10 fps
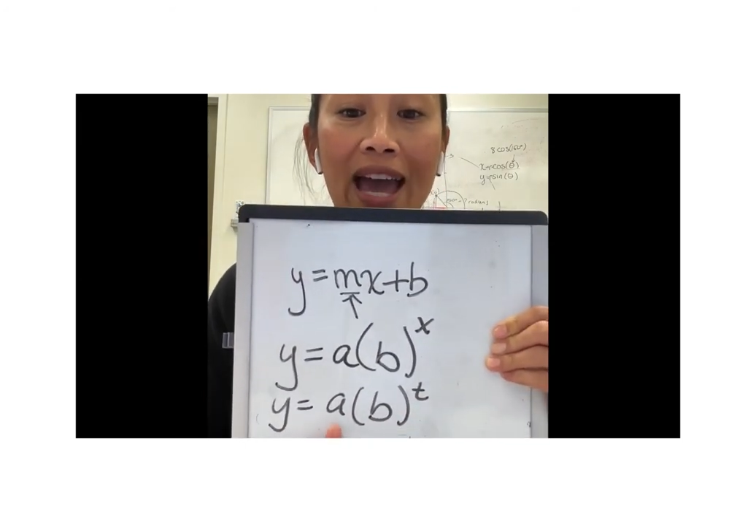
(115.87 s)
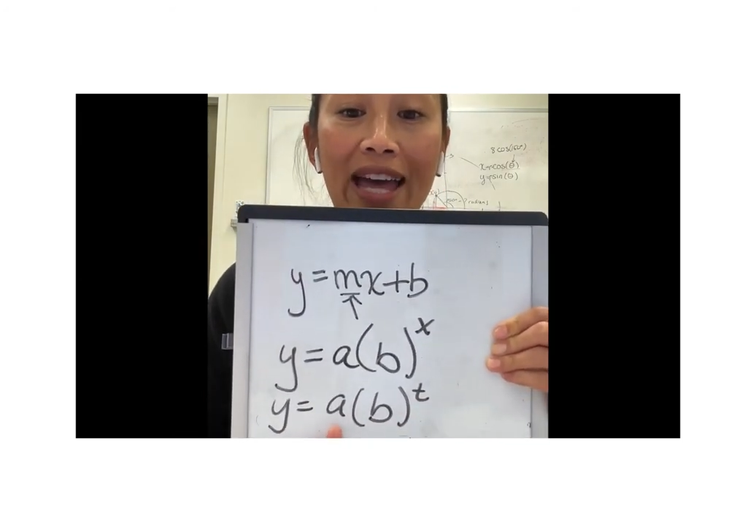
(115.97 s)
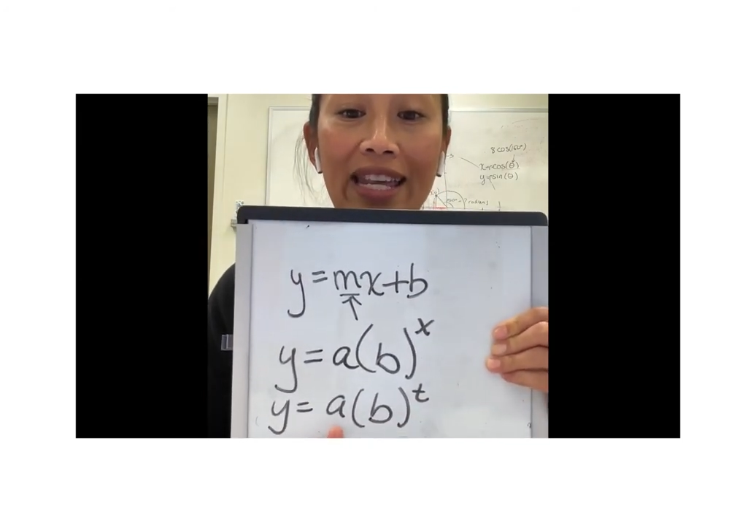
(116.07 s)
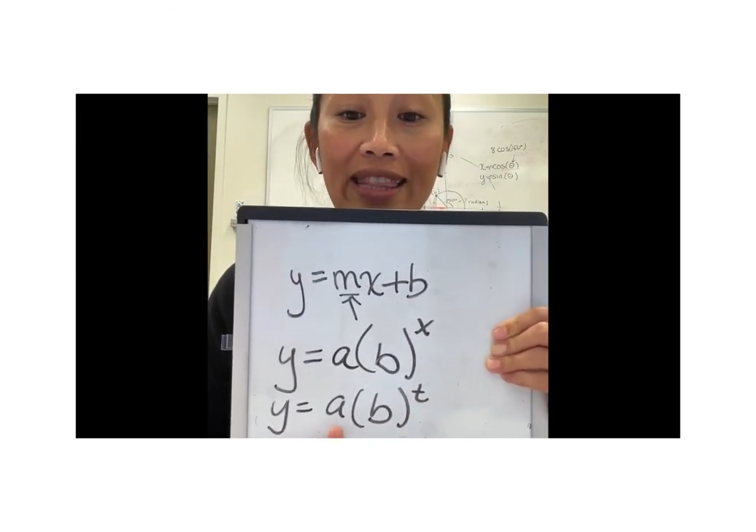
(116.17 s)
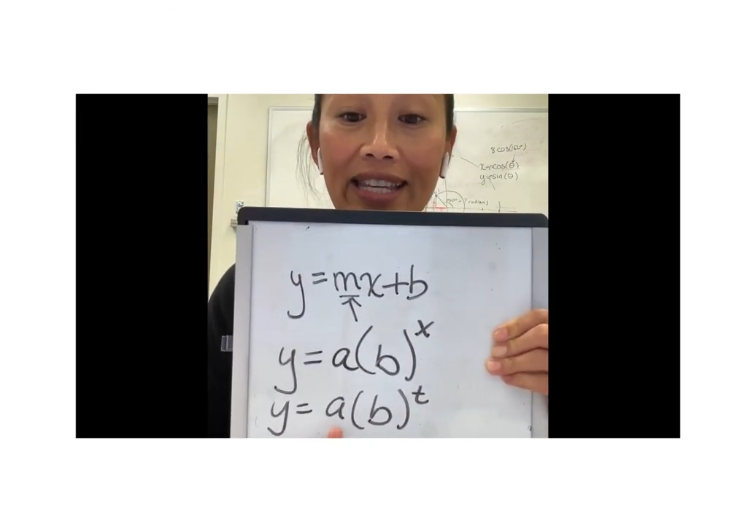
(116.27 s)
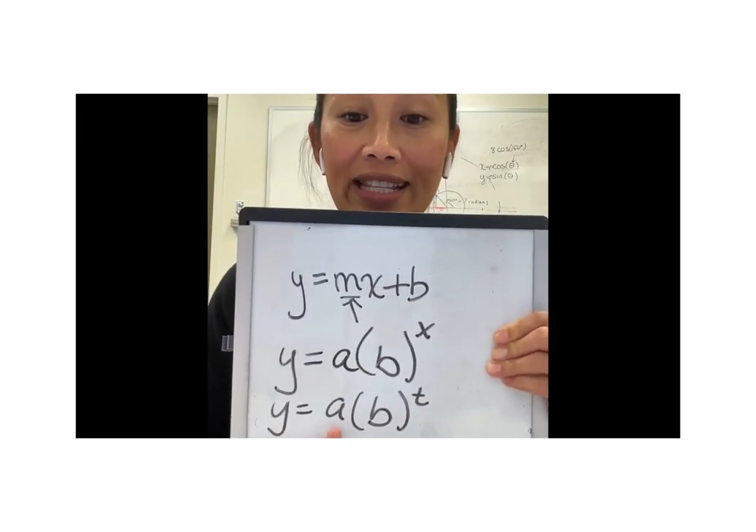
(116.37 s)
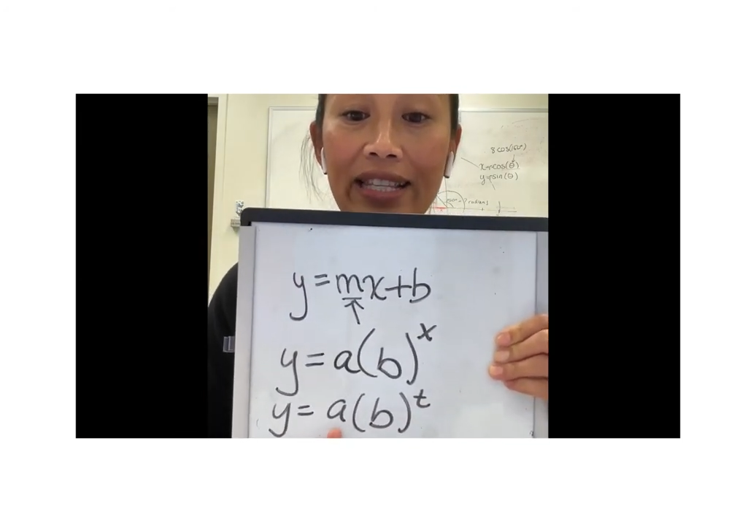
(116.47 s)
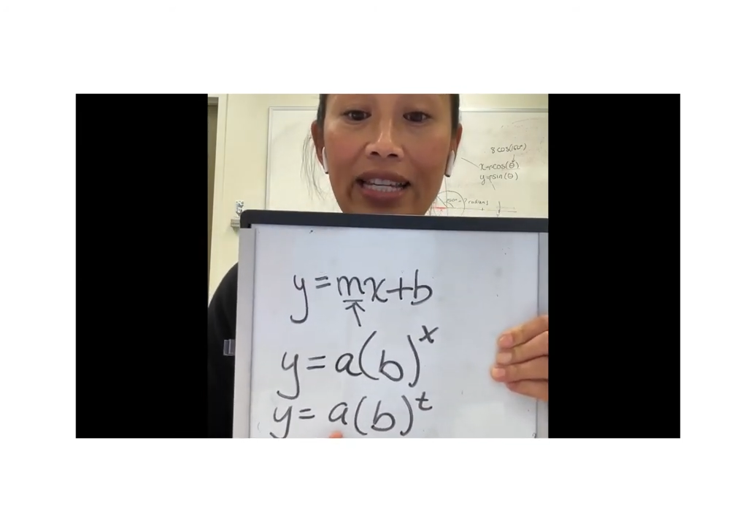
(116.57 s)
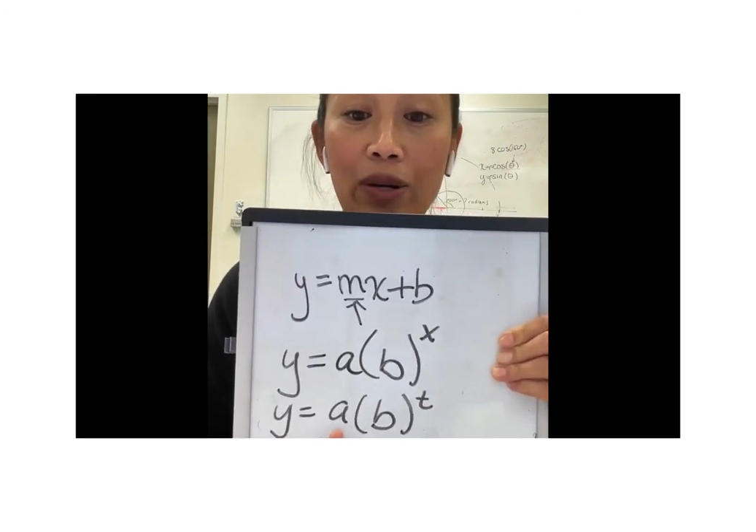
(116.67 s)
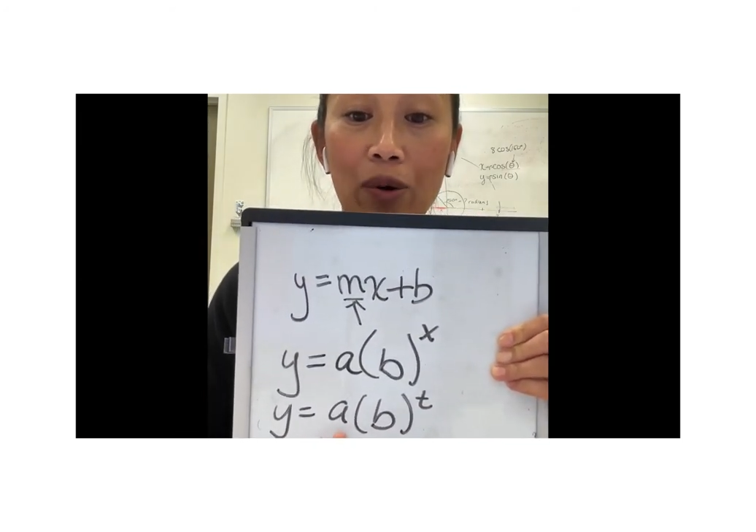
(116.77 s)
and in
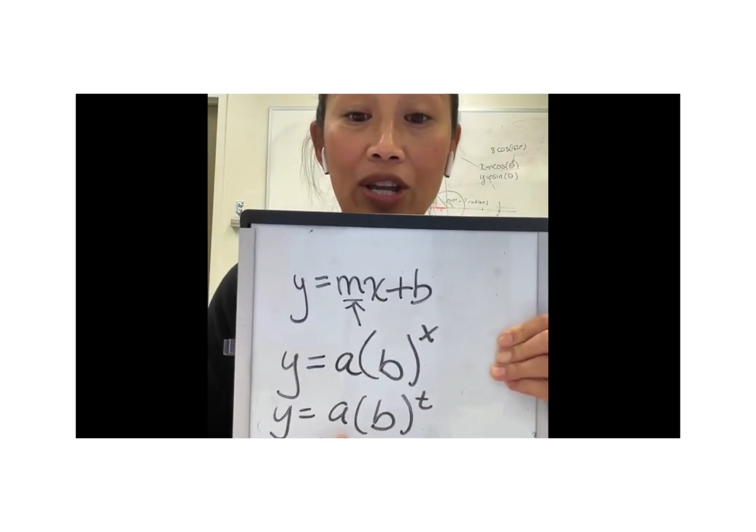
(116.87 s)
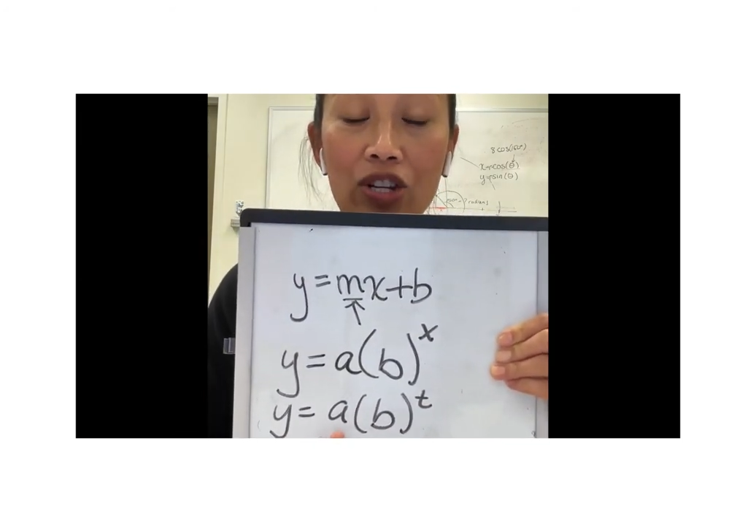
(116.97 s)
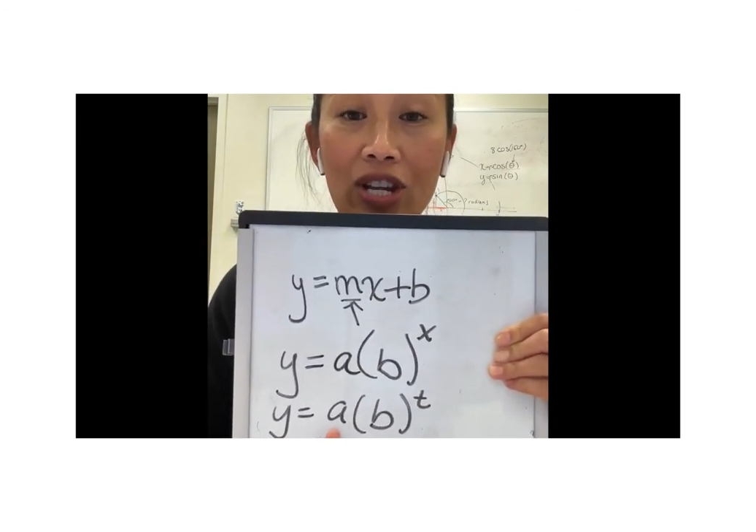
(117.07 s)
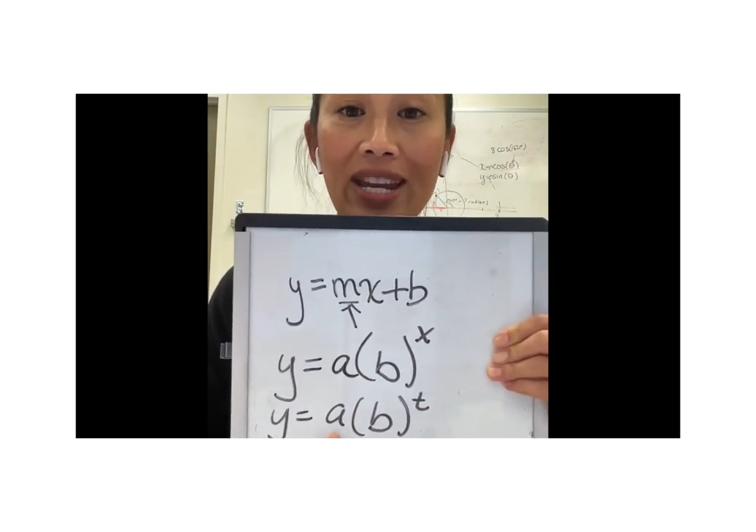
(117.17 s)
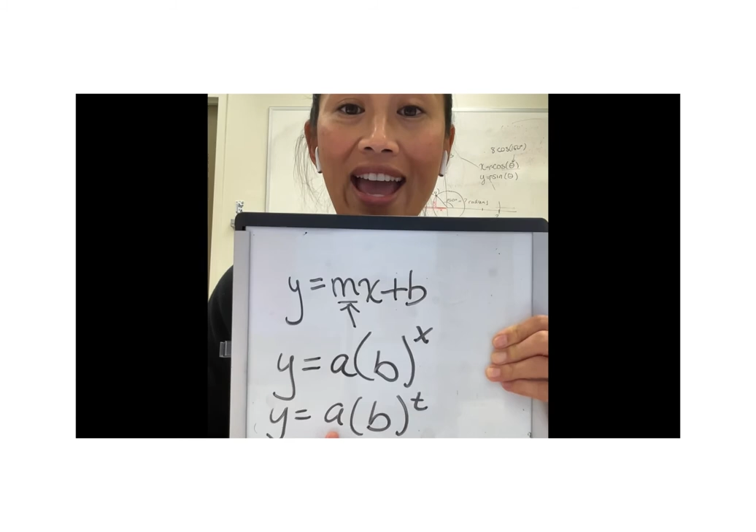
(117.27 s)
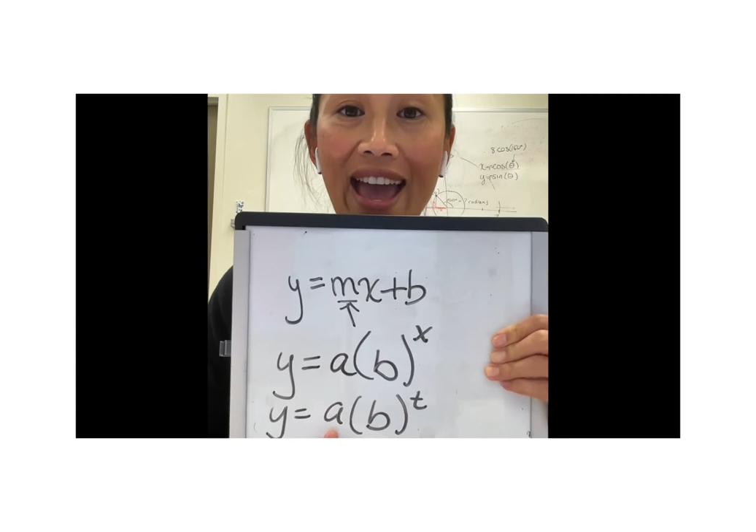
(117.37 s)
this equation,